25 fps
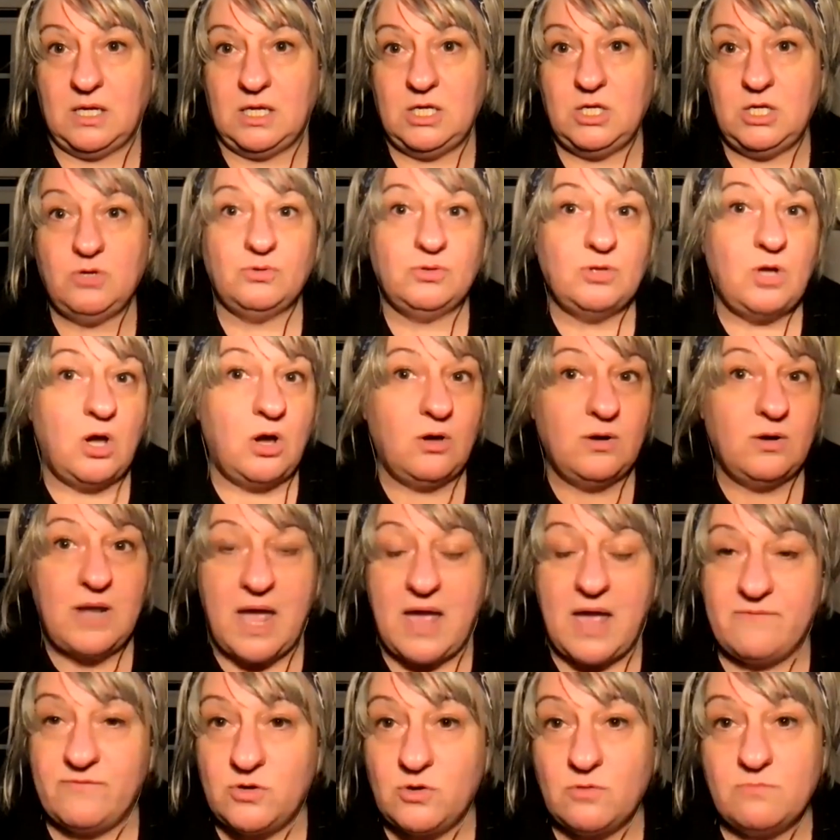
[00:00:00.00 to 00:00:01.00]
You don't
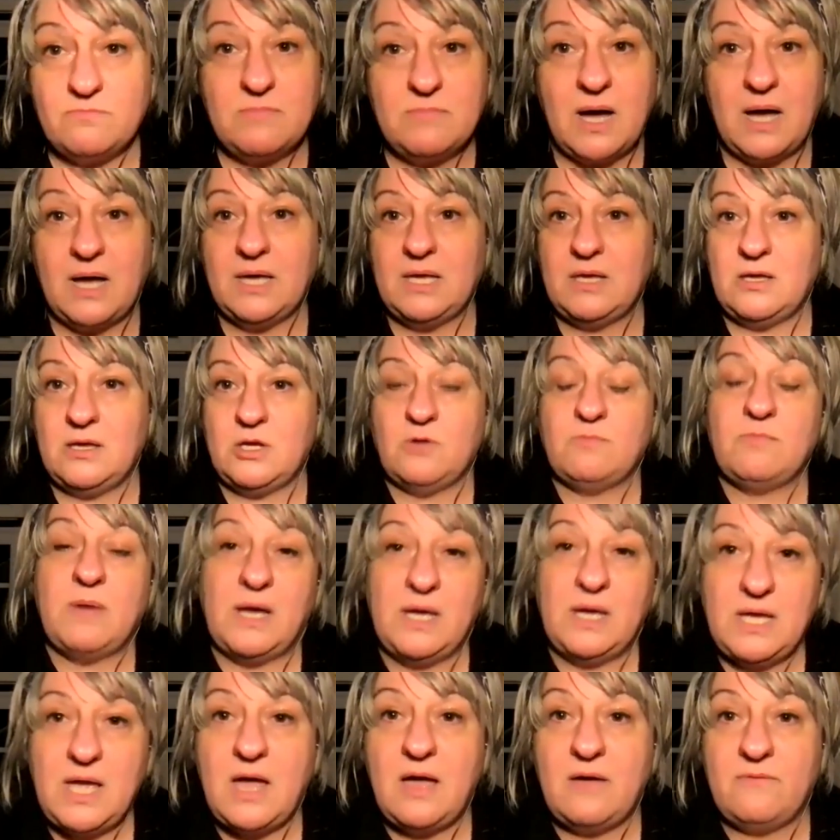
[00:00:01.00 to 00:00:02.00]
have, you
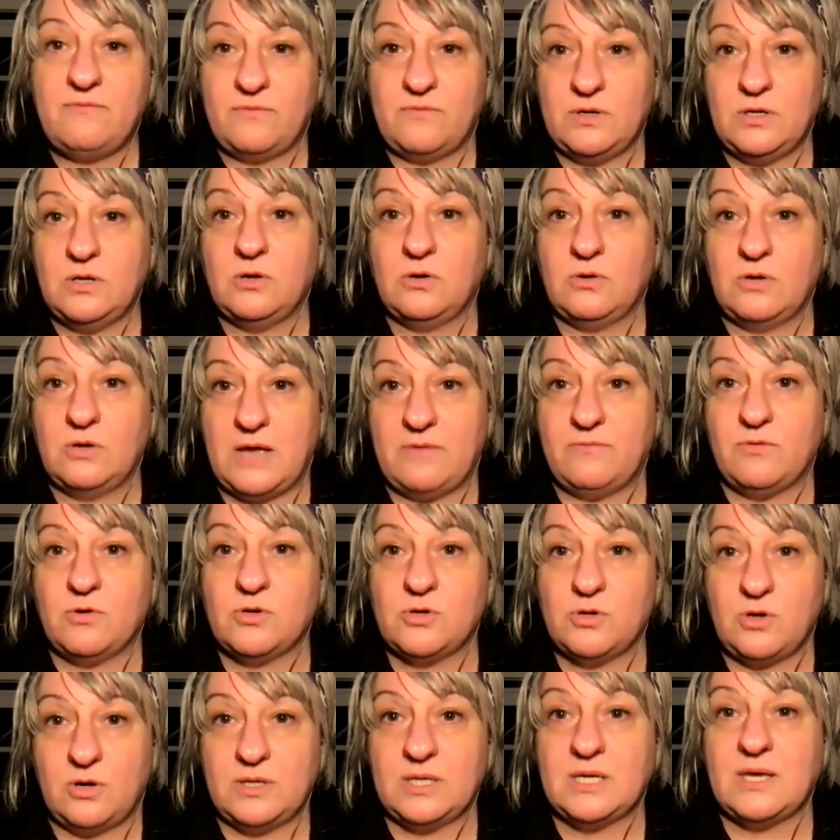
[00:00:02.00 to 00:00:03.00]
might have low-level
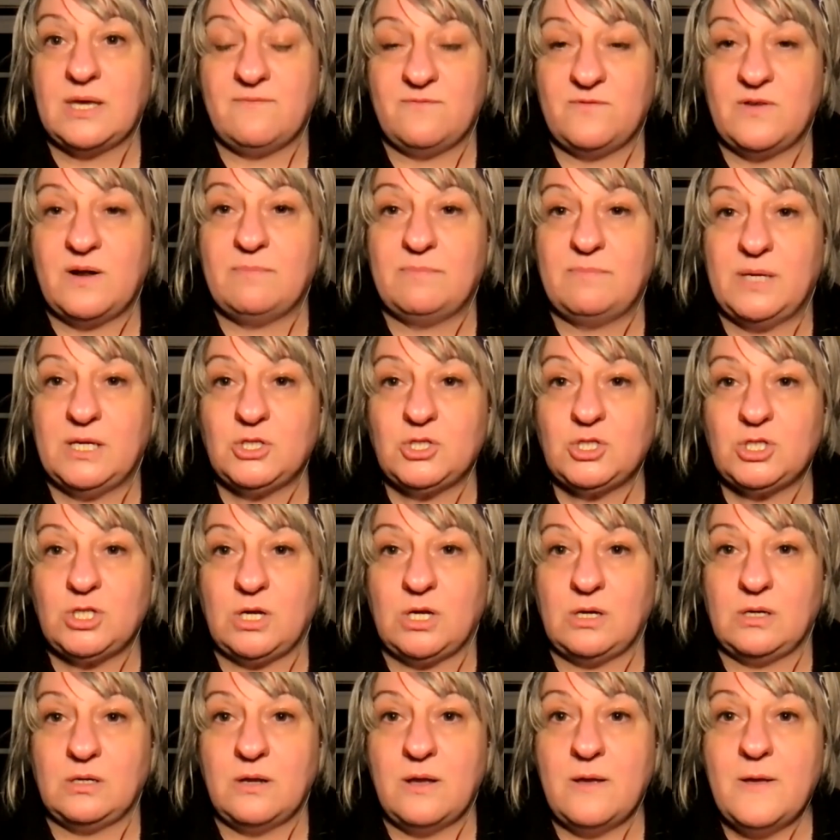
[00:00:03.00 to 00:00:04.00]
chronic
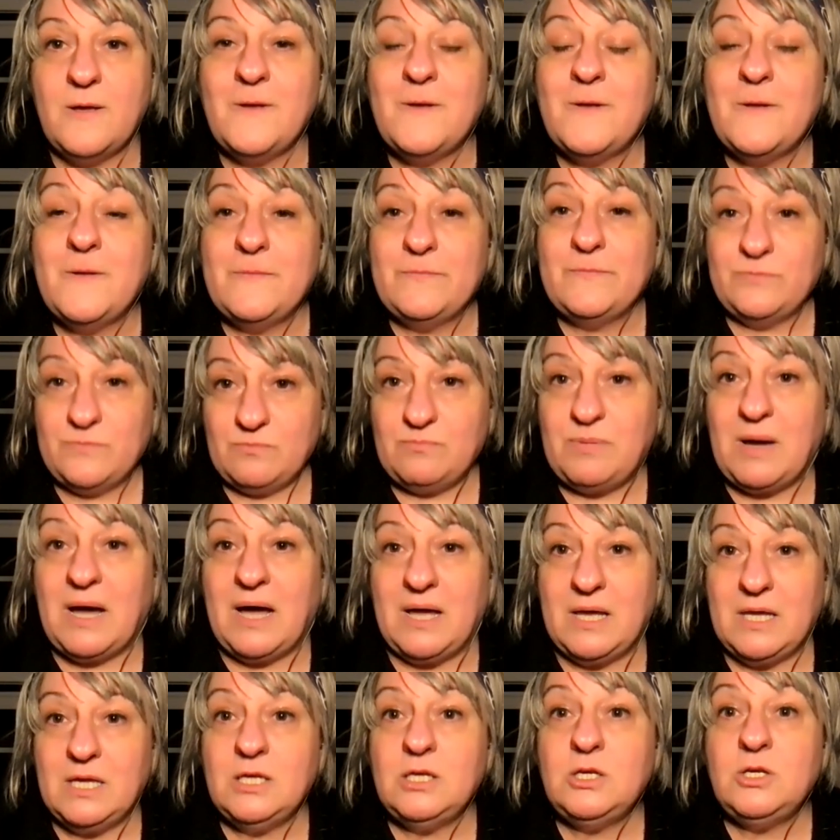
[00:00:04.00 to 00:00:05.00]
inflammation,
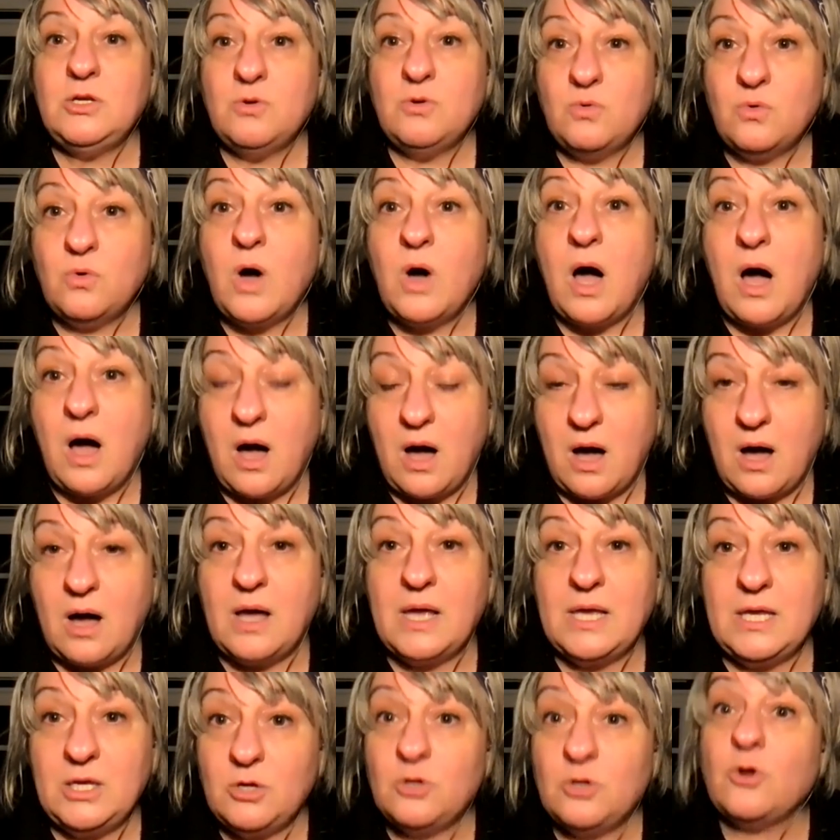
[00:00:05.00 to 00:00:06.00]
but you are,
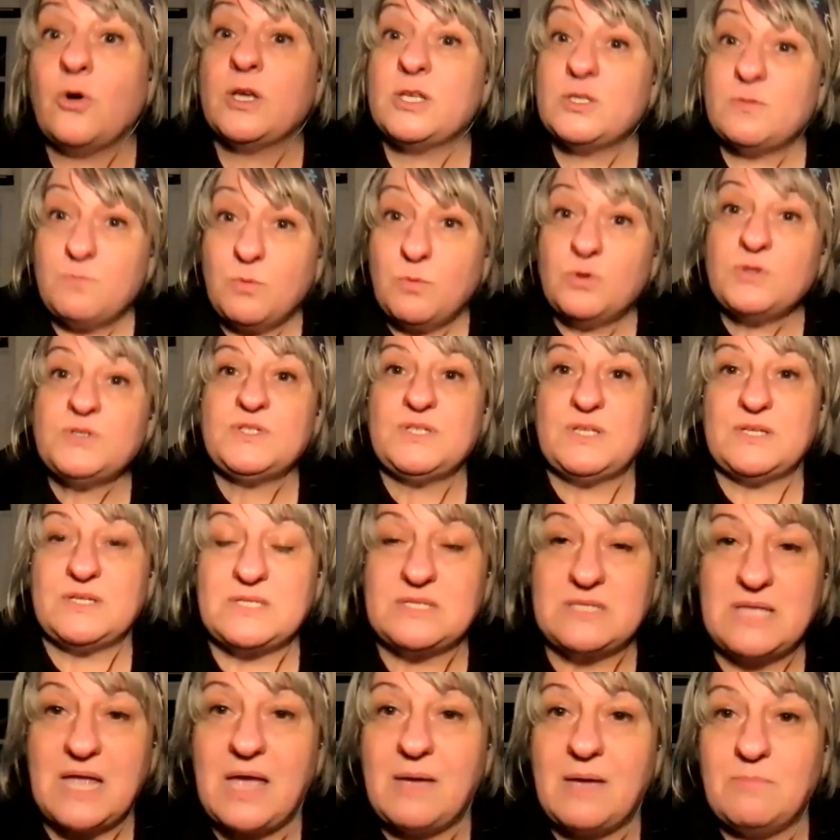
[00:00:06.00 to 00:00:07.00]
it's more
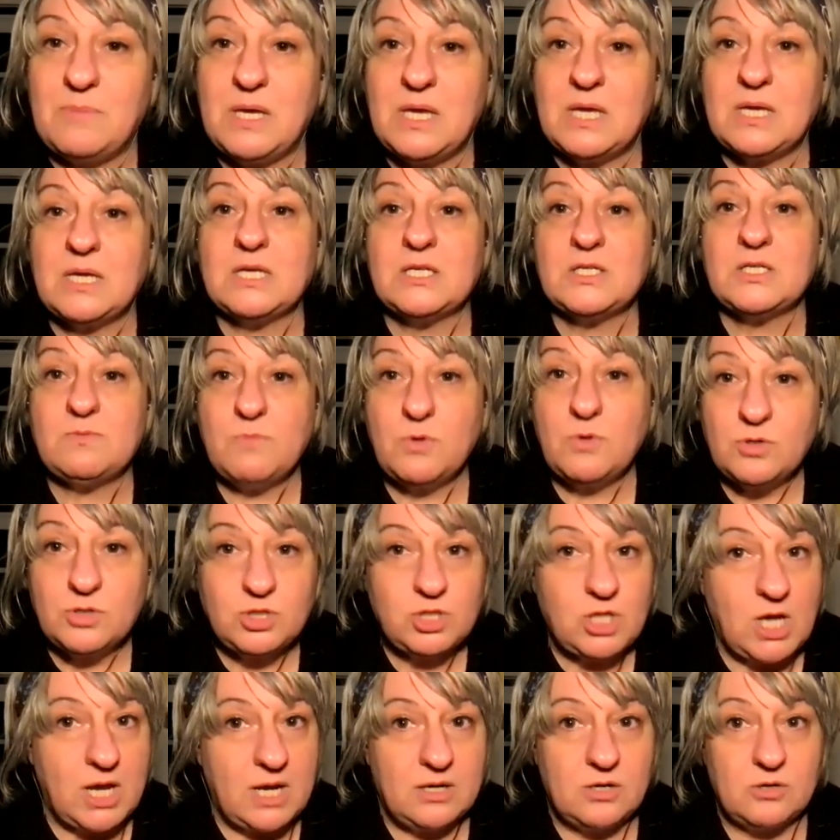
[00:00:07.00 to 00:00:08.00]
systemic, it's more
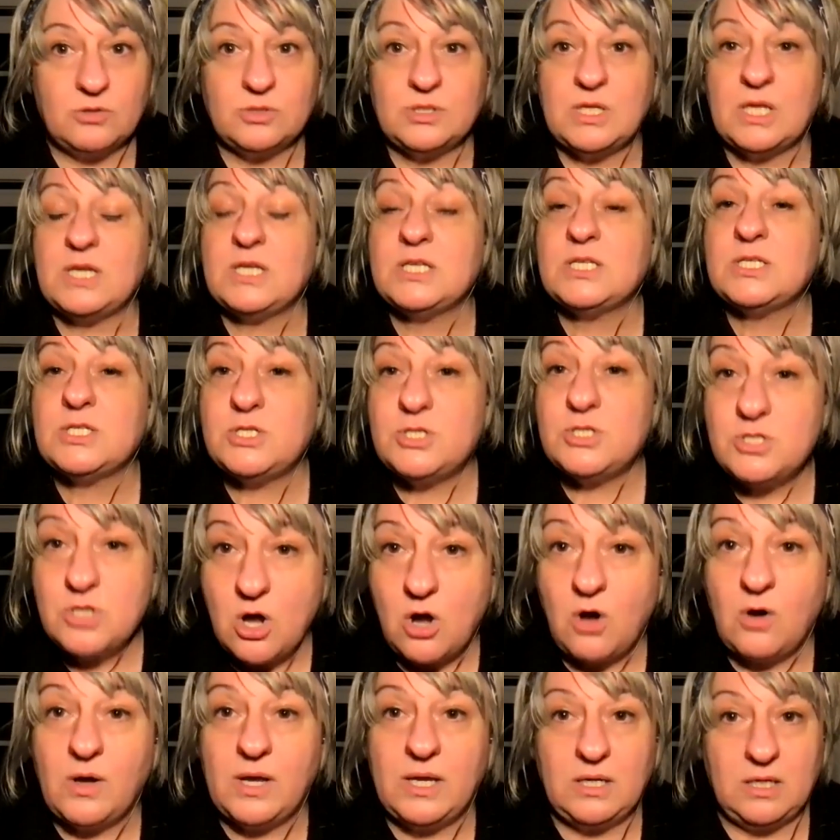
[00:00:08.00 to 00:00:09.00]
general. There is
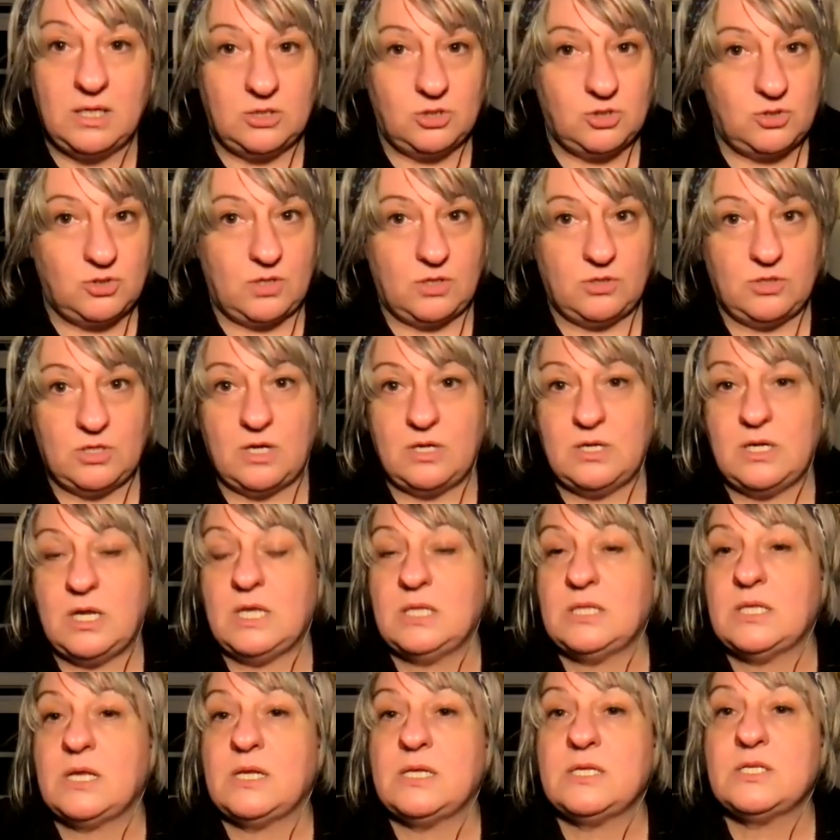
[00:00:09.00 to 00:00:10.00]
not an injury in your
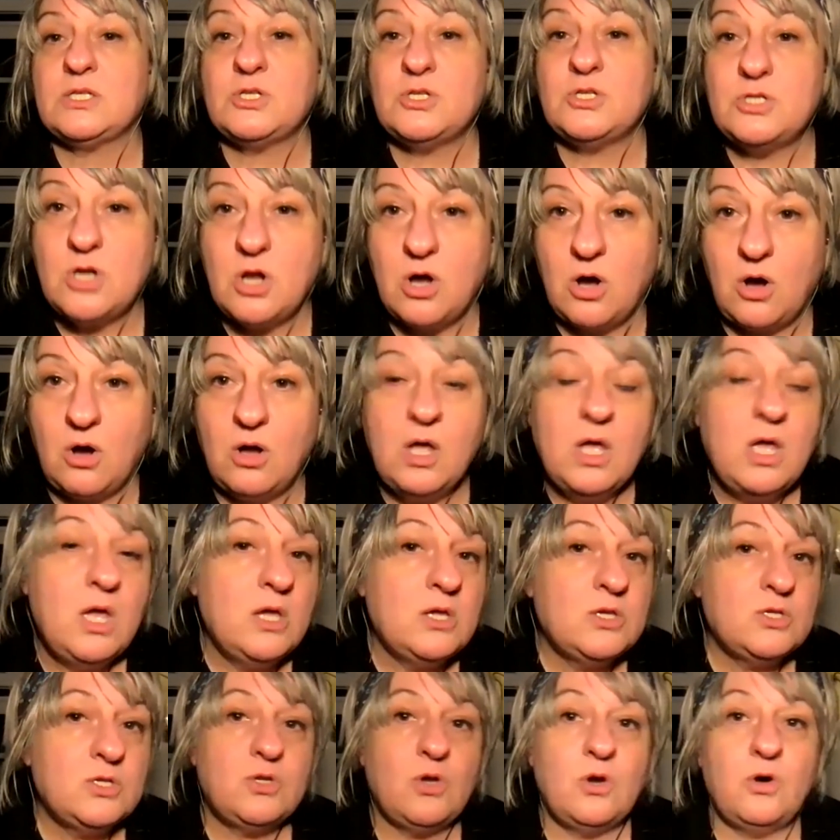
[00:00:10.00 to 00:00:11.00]
knee. There is no,
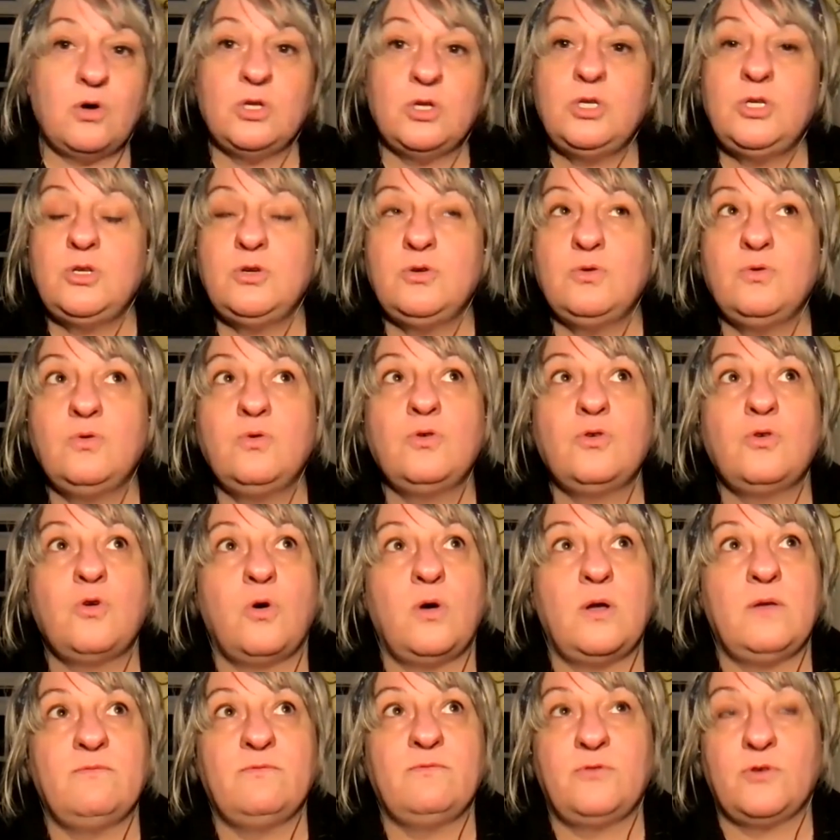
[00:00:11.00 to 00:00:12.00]
so you
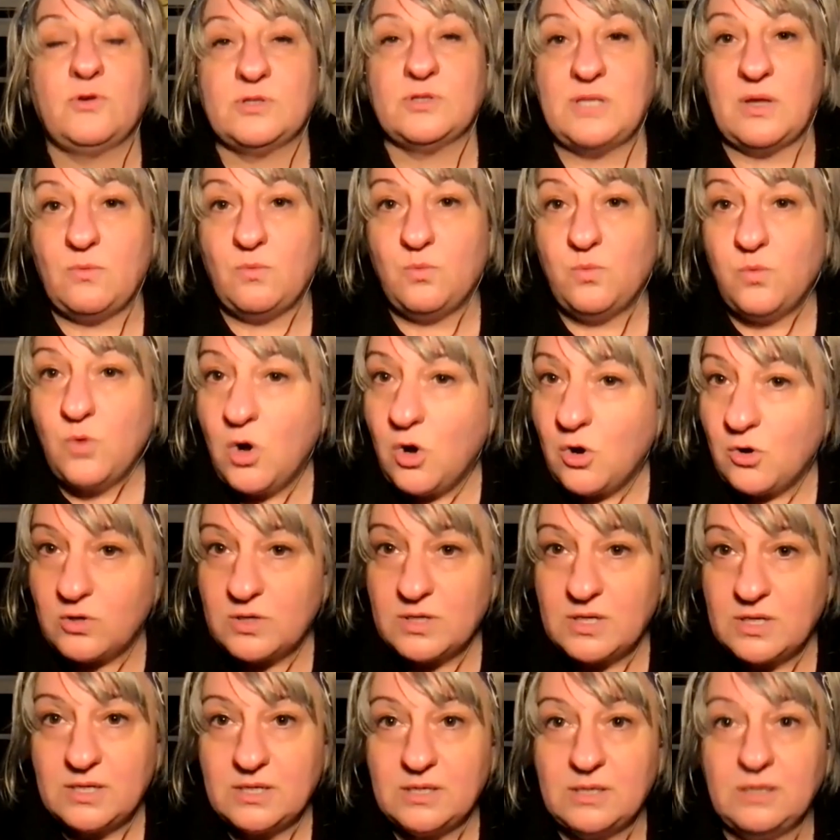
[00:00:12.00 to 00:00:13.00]
going for the
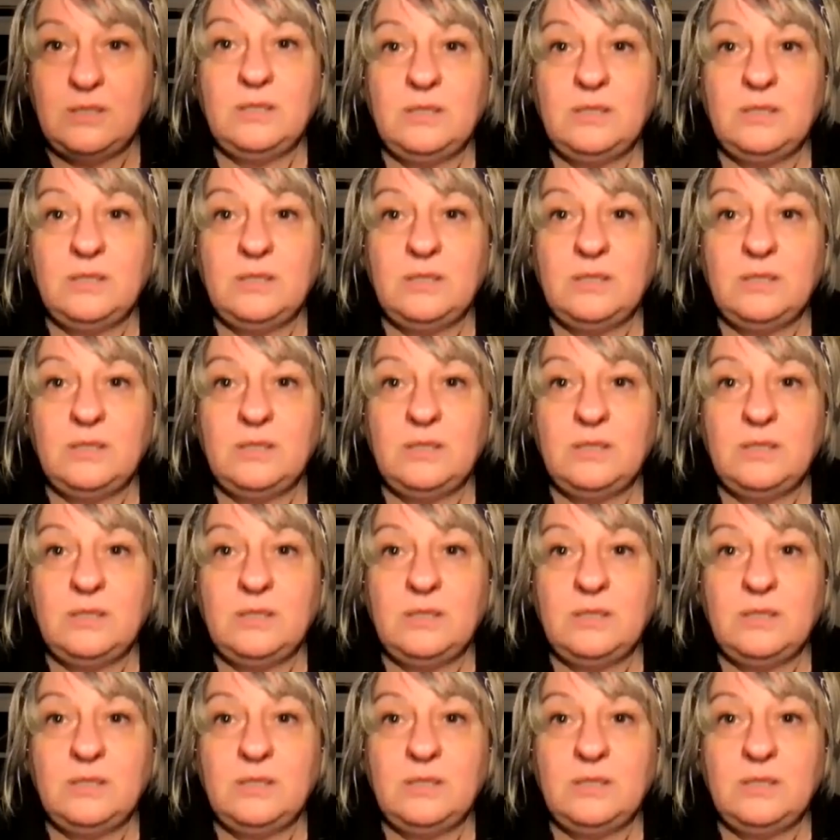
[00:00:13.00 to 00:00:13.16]
walk,